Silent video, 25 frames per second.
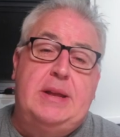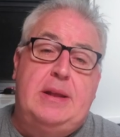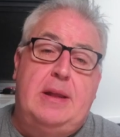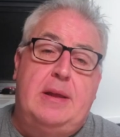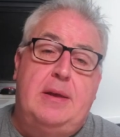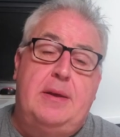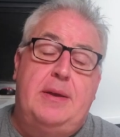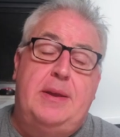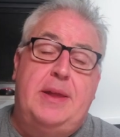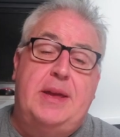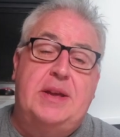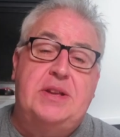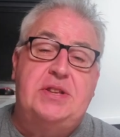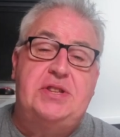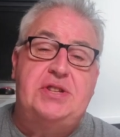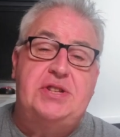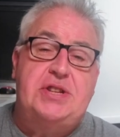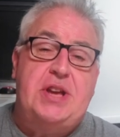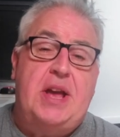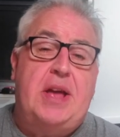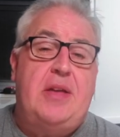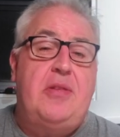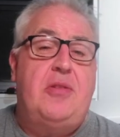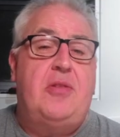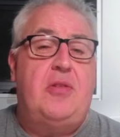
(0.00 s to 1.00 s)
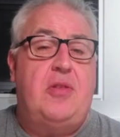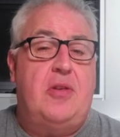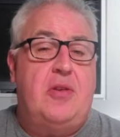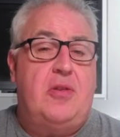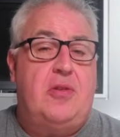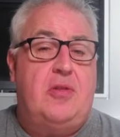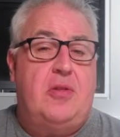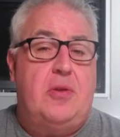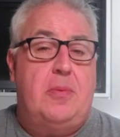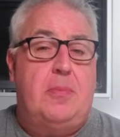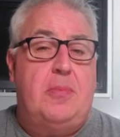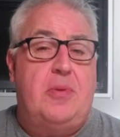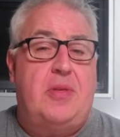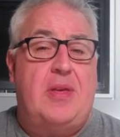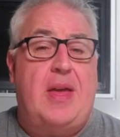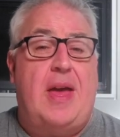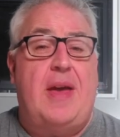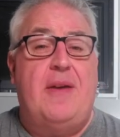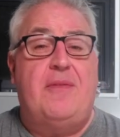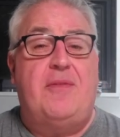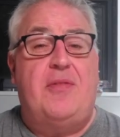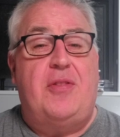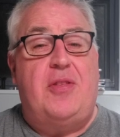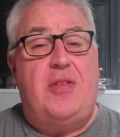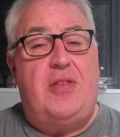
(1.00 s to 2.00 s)
learning chat systems
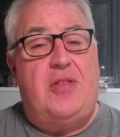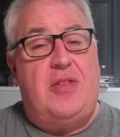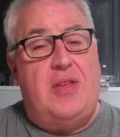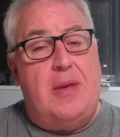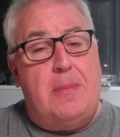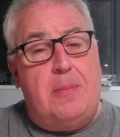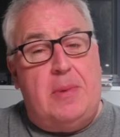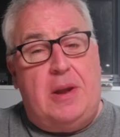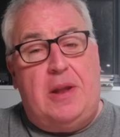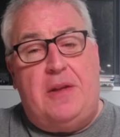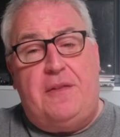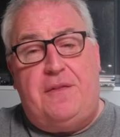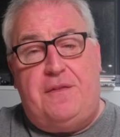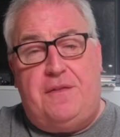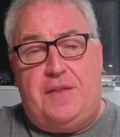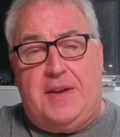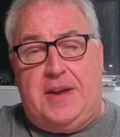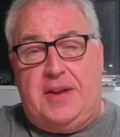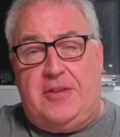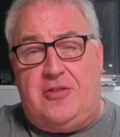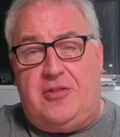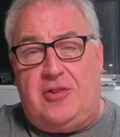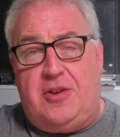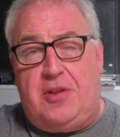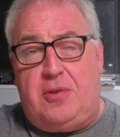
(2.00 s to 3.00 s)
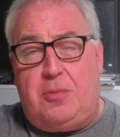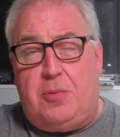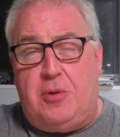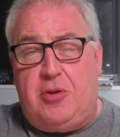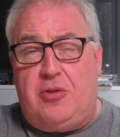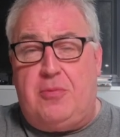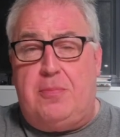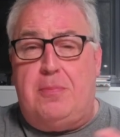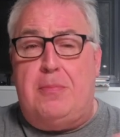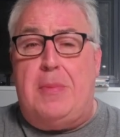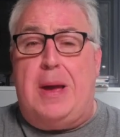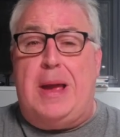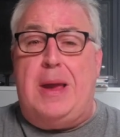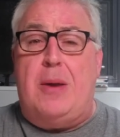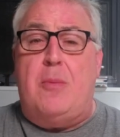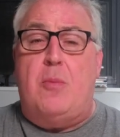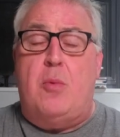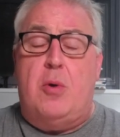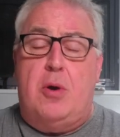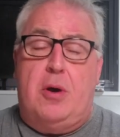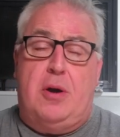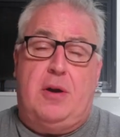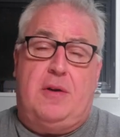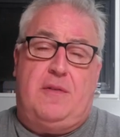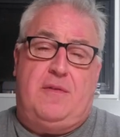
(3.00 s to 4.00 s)
have similar features which may
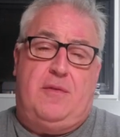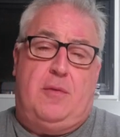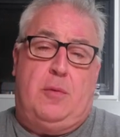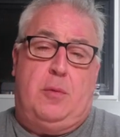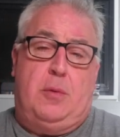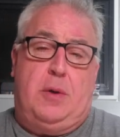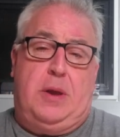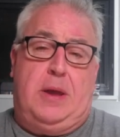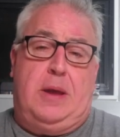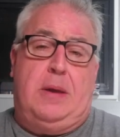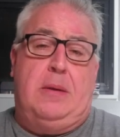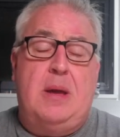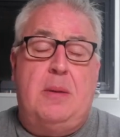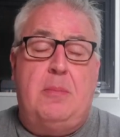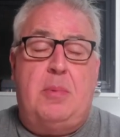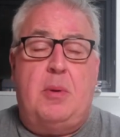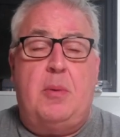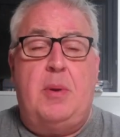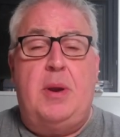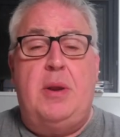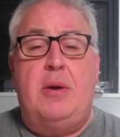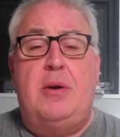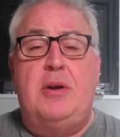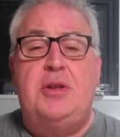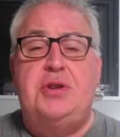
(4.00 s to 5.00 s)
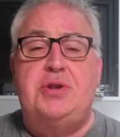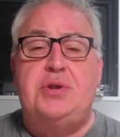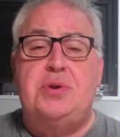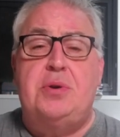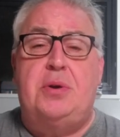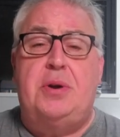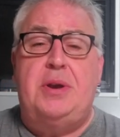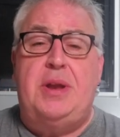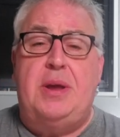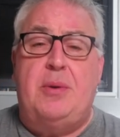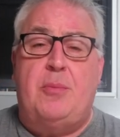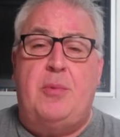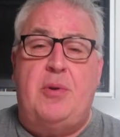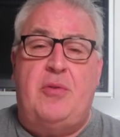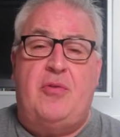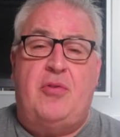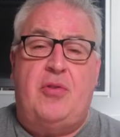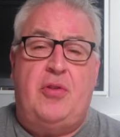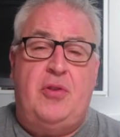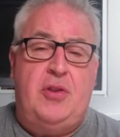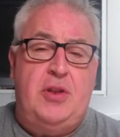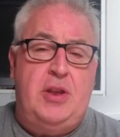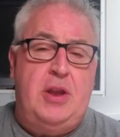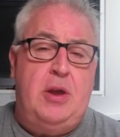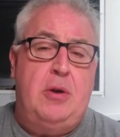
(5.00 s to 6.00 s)
work for you, but when I tried it with
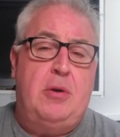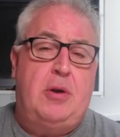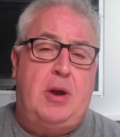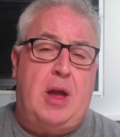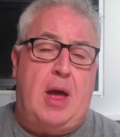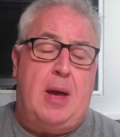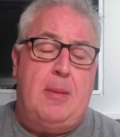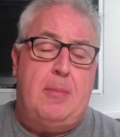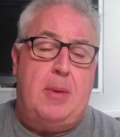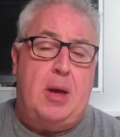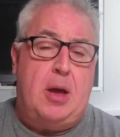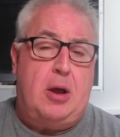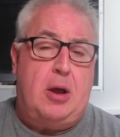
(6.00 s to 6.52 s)
newcomer